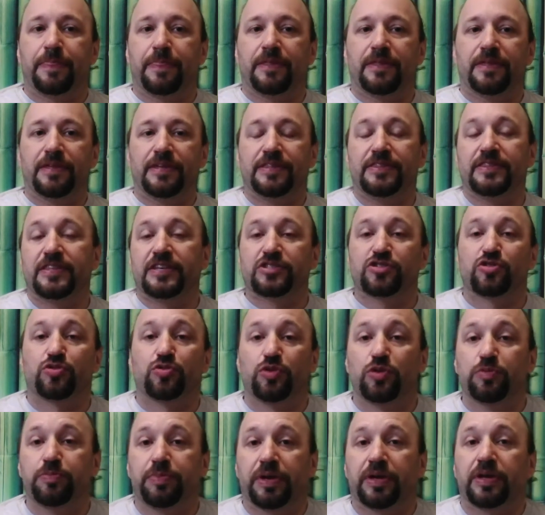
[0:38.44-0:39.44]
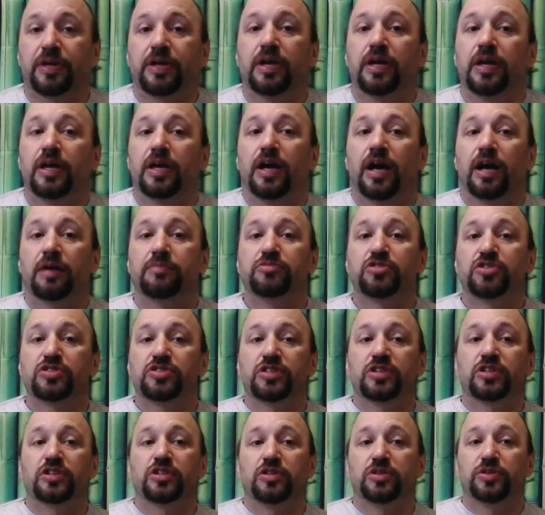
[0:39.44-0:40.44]
in this grouping. I'm just
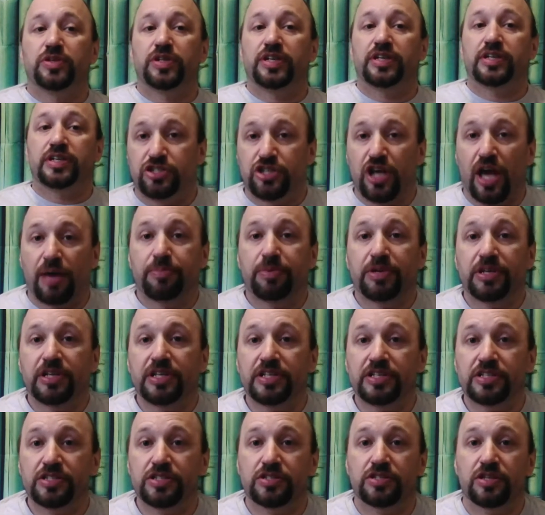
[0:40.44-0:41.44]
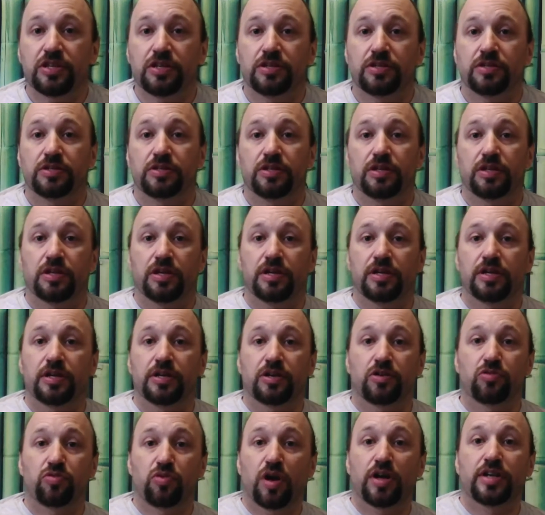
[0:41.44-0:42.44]
including Japanese
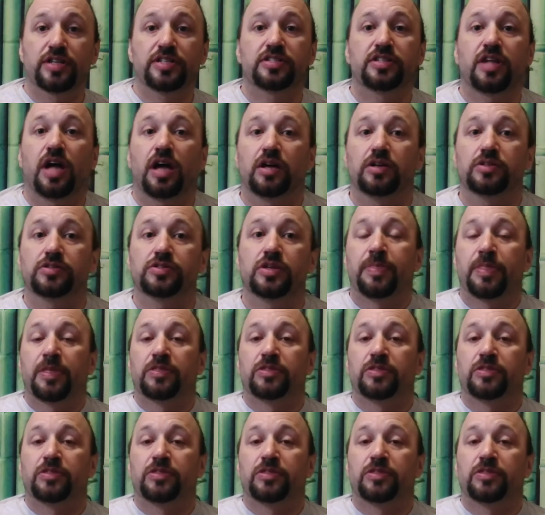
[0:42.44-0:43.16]
karate styles.